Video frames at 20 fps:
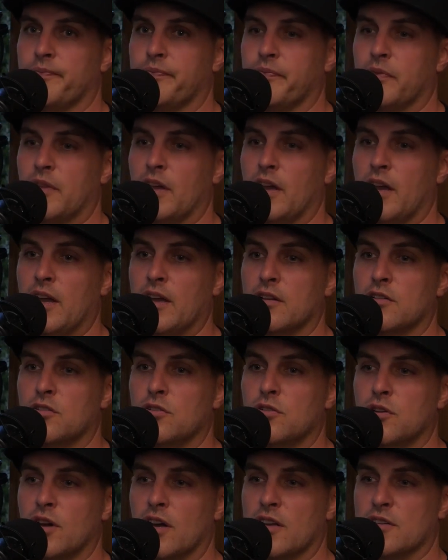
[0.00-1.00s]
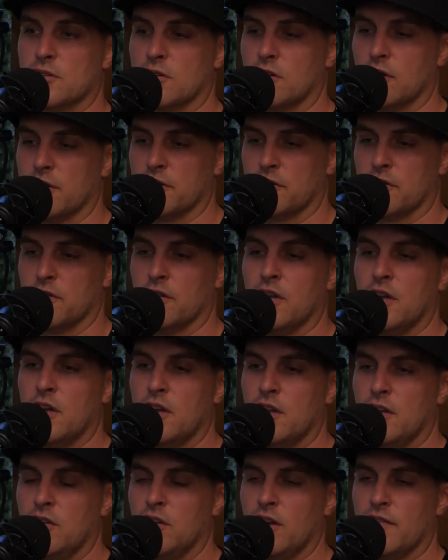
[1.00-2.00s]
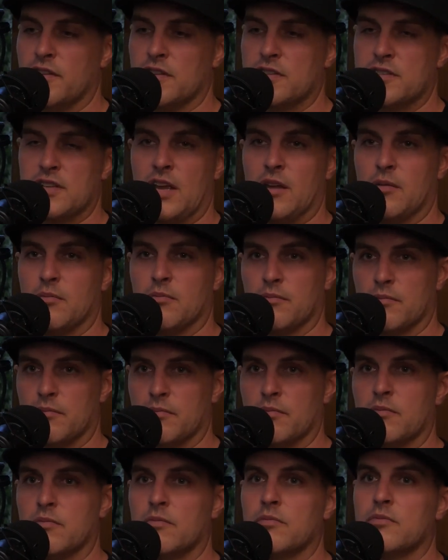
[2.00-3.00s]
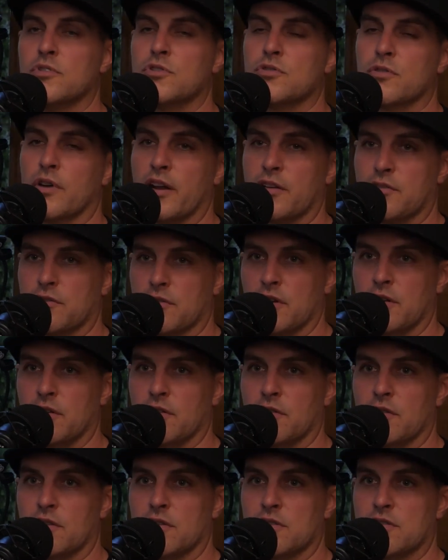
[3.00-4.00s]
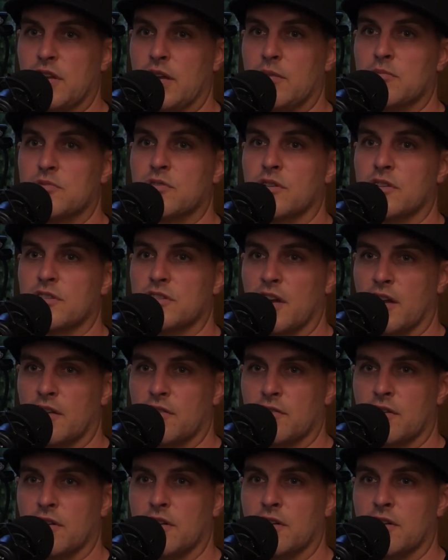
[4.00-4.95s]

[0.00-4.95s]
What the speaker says: And you guys are you have the same directory or the same trajectory.